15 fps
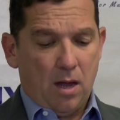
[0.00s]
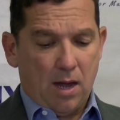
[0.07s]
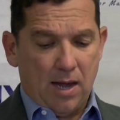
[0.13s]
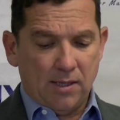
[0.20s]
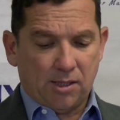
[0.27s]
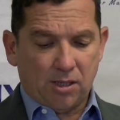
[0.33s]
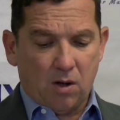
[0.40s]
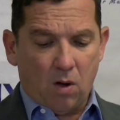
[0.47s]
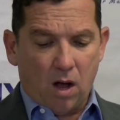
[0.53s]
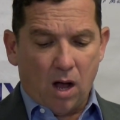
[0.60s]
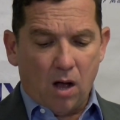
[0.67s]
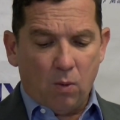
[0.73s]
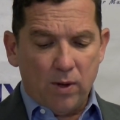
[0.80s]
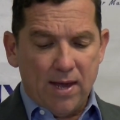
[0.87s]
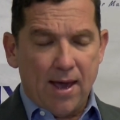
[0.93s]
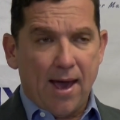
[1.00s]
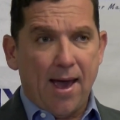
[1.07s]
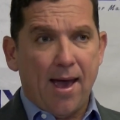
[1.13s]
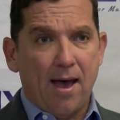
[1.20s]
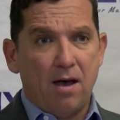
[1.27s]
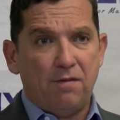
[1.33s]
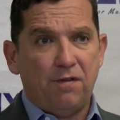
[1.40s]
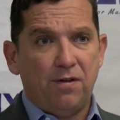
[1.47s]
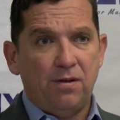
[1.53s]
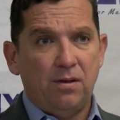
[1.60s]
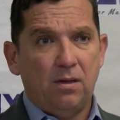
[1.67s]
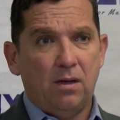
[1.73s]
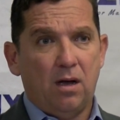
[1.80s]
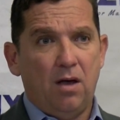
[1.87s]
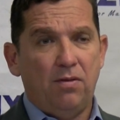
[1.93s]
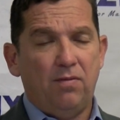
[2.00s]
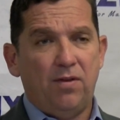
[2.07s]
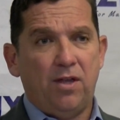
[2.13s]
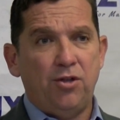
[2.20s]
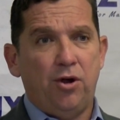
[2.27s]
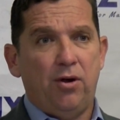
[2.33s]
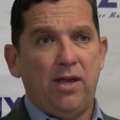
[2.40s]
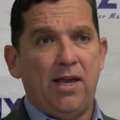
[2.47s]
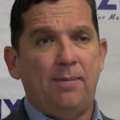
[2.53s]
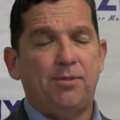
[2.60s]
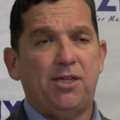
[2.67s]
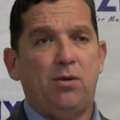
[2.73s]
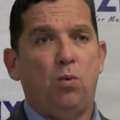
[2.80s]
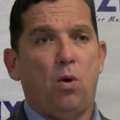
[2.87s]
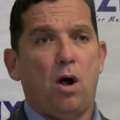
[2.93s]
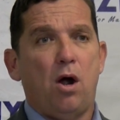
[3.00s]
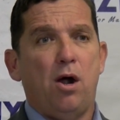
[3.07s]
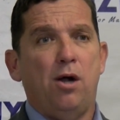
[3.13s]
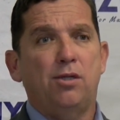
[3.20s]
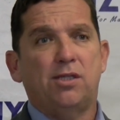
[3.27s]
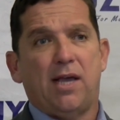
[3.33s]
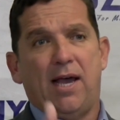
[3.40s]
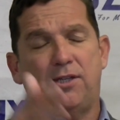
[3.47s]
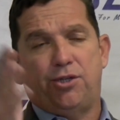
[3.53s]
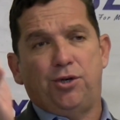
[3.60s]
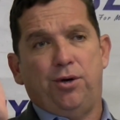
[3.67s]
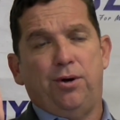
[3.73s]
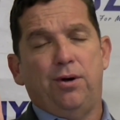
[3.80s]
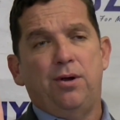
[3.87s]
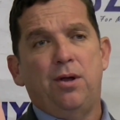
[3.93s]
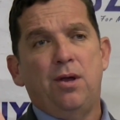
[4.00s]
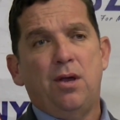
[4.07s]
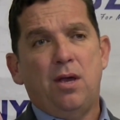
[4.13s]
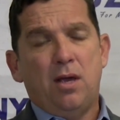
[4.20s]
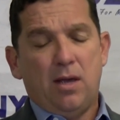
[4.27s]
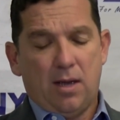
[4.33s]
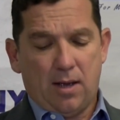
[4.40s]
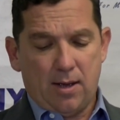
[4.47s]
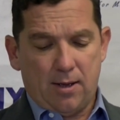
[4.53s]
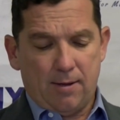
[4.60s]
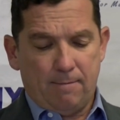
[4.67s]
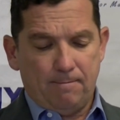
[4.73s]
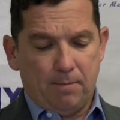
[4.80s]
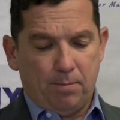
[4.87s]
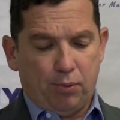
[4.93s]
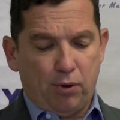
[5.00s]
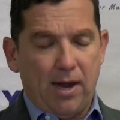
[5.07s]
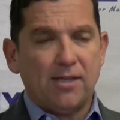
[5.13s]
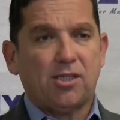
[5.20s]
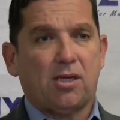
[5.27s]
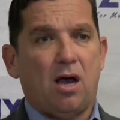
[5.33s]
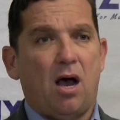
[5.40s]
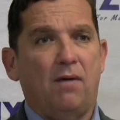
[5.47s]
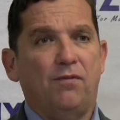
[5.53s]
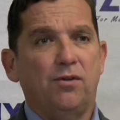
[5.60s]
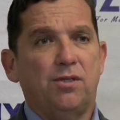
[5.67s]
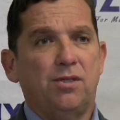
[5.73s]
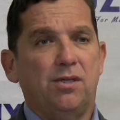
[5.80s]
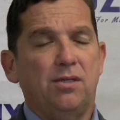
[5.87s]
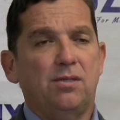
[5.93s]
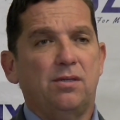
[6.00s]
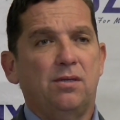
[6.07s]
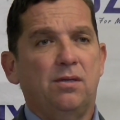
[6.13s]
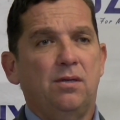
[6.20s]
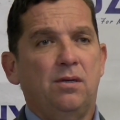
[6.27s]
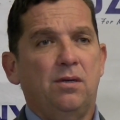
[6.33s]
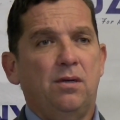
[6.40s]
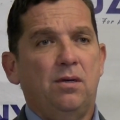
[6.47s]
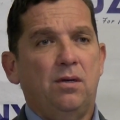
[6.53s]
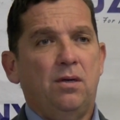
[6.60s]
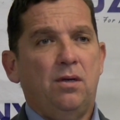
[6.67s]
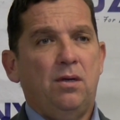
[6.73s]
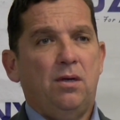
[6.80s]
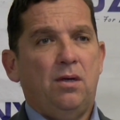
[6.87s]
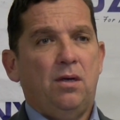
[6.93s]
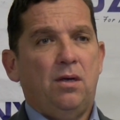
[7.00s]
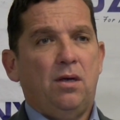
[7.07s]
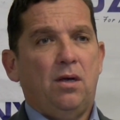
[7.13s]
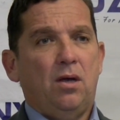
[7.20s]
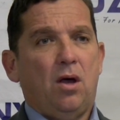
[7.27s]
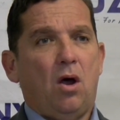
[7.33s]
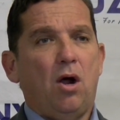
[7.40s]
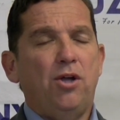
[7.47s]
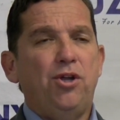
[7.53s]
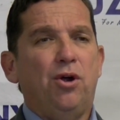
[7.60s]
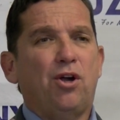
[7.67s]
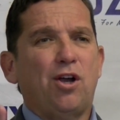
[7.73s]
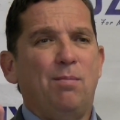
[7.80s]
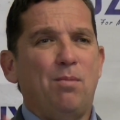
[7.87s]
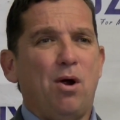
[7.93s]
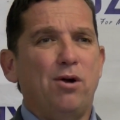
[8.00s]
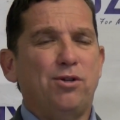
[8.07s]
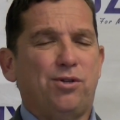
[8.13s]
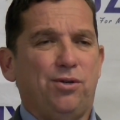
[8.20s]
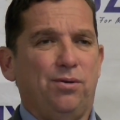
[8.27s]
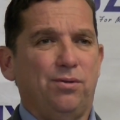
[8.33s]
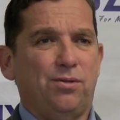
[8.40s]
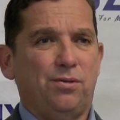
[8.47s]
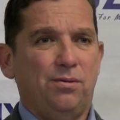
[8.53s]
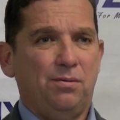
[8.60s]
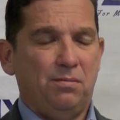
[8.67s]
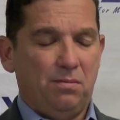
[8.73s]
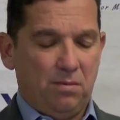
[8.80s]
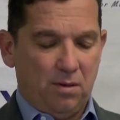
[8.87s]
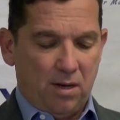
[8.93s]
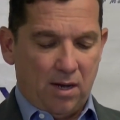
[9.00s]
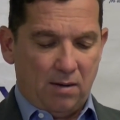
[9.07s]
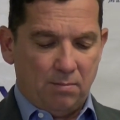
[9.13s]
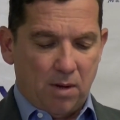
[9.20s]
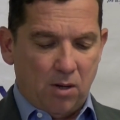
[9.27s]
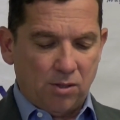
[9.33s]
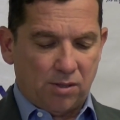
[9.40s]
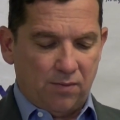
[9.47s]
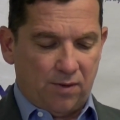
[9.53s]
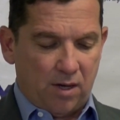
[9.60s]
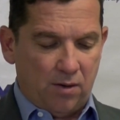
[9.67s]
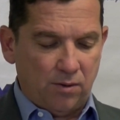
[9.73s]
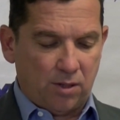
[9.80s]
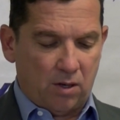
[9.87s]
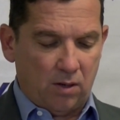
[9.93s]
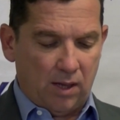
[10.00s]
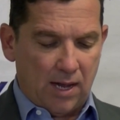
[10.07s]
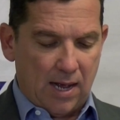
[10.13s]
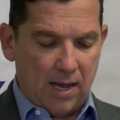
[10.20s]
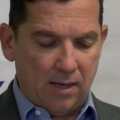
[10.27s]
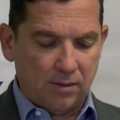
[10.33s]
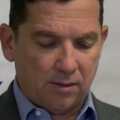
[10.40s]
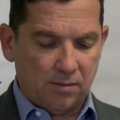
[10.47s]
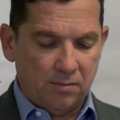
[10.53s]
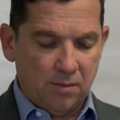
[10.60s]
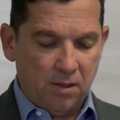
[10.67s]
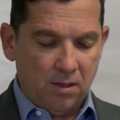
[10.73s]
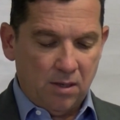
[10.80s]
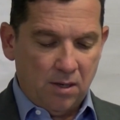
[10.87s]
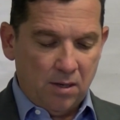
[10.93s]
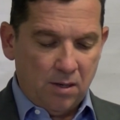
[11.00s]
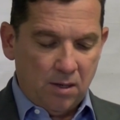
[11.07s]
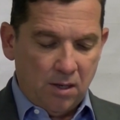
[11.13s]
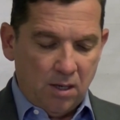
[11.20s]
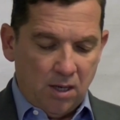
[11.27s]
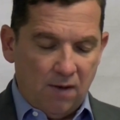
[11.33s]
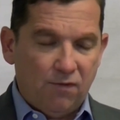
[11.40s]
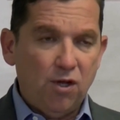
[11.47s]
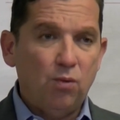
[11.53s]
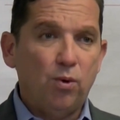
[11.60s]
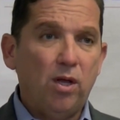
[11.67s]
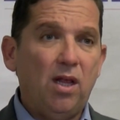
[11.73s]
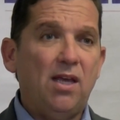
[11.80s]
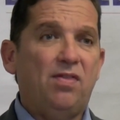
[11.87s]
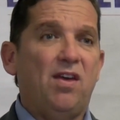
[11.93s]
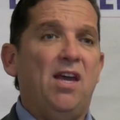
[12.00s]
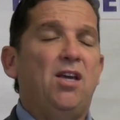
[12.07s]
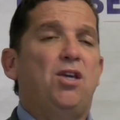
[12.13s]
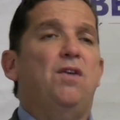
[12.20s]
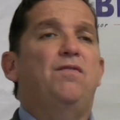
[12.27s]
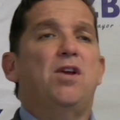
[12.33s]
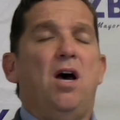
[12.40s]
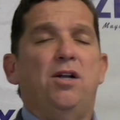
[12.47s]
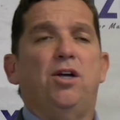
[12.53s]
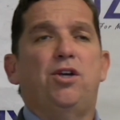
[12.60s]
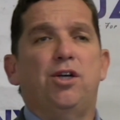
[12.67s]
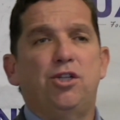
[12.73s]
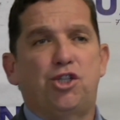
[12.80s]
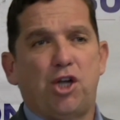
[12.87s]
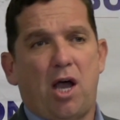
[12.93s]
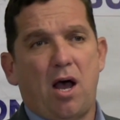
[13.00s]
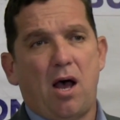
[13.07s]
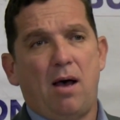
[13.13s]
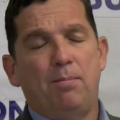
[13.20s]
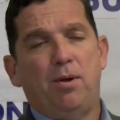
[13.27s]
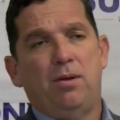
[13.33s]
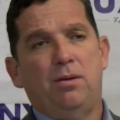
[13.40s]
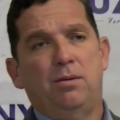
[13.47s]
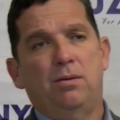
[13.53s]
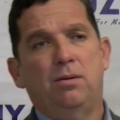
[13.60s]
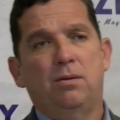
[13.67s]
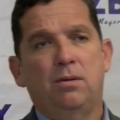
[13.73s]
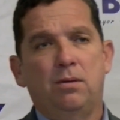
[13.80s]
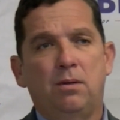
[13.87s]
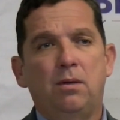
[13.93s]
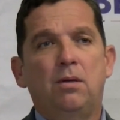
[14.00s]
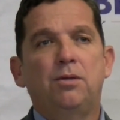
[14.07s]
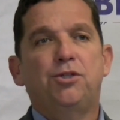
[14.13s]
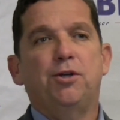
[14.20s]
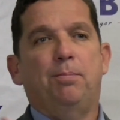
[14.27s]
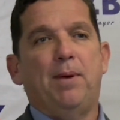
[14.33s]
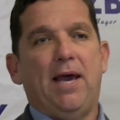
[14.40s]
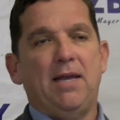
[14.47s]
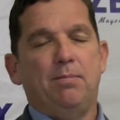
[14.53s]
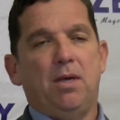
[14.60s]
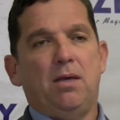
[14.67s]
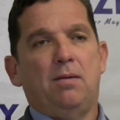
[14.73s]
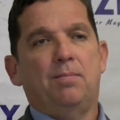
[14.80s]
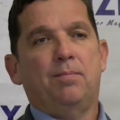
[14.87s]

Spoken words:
And so all we have, other than your empty words at your press conferences, are your commercials, and most of those are lies. If you really think you've done a good job, debate me.